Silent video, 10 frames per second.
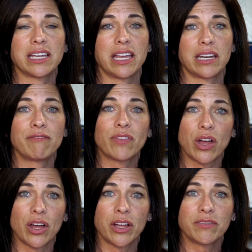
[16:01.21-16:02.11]
to get
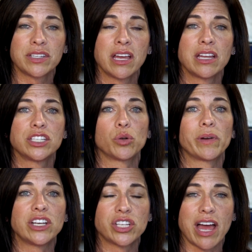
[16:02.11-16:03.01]
involved, to
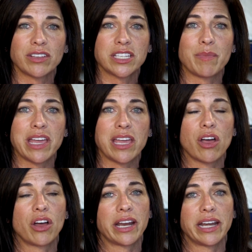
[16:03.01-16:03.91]
reach out to me
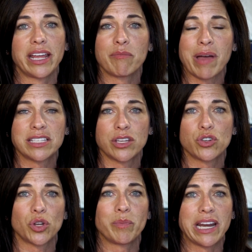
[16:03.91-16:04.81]
on any of my
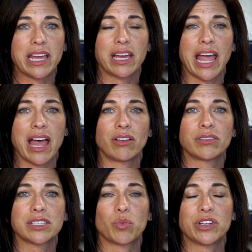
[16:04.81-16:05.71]
social media
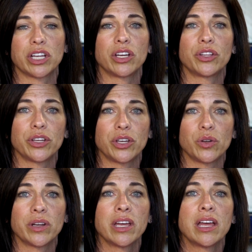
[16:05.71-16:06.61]
accounts, which
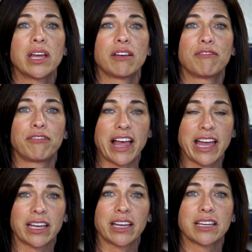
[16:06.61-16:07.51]
include
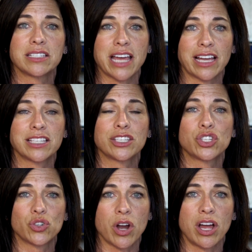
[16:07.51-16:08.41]
Fleck-Texas
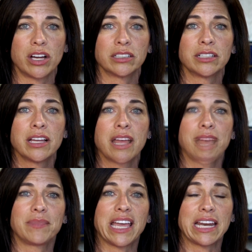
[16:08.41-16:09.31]
Strong.
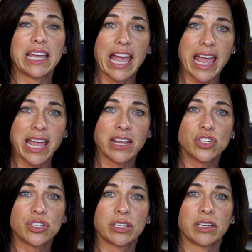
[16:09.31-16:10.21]
Get
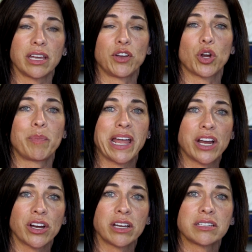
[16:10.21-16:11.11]
engaged. If you're a
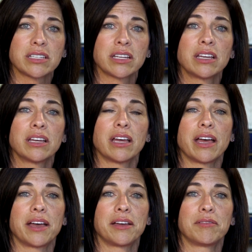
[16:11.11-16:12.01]
parent,
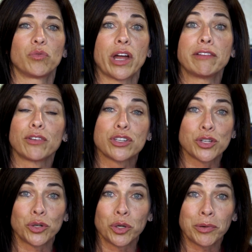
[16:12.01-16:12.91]
run for
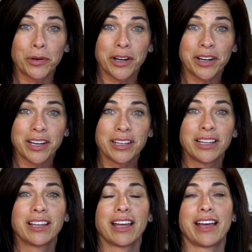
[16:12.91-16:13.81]
school board,
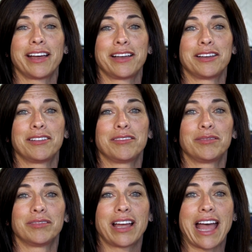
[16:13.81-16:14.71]

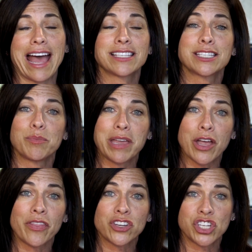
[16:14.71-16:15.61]
ask to be
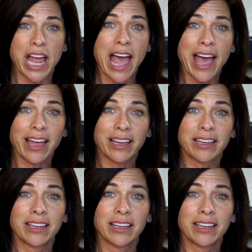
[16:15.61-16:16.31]
on the SHAC,